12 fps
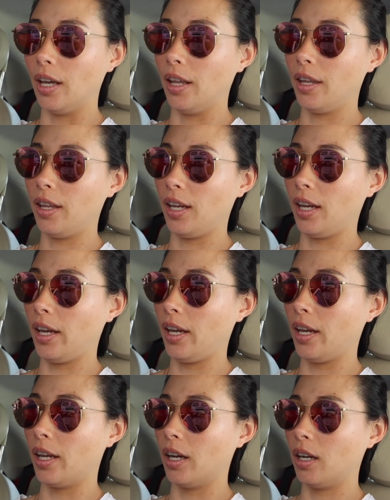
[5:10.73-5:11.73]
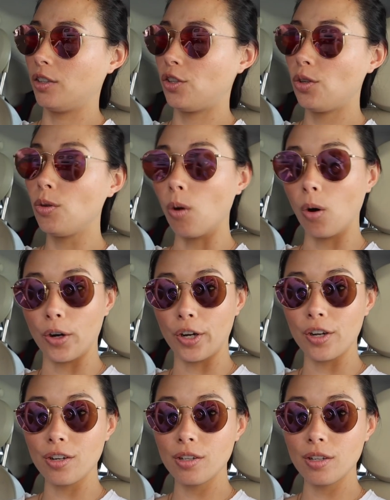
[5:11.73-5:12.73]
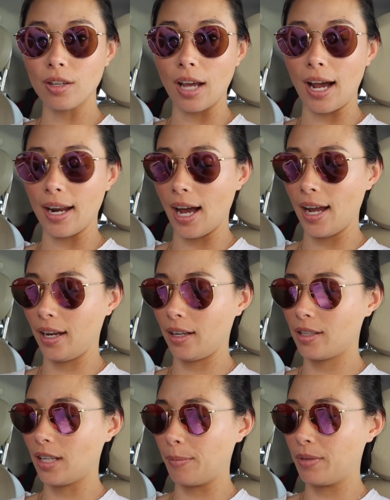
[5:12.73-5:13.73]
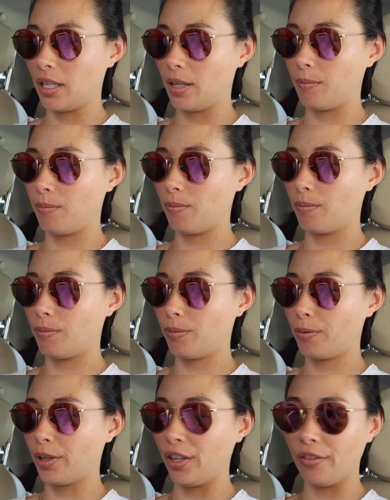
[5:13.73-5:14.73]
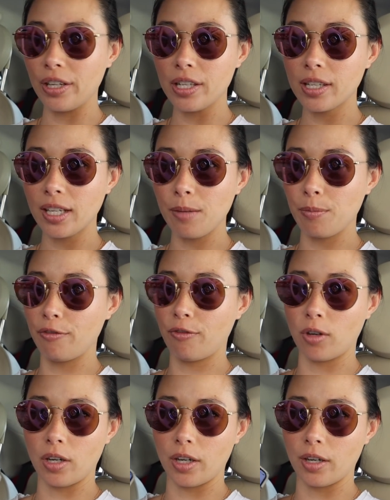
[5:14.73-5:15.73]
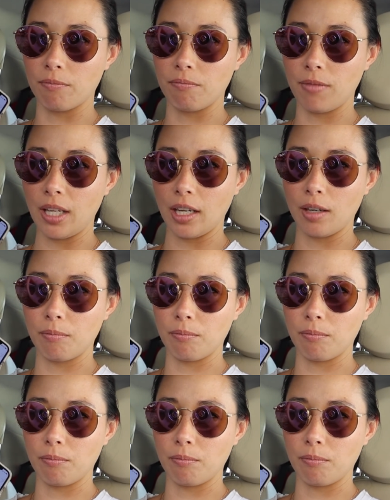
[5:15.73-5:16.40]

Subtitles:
the 2 orders that I accepted previously before they...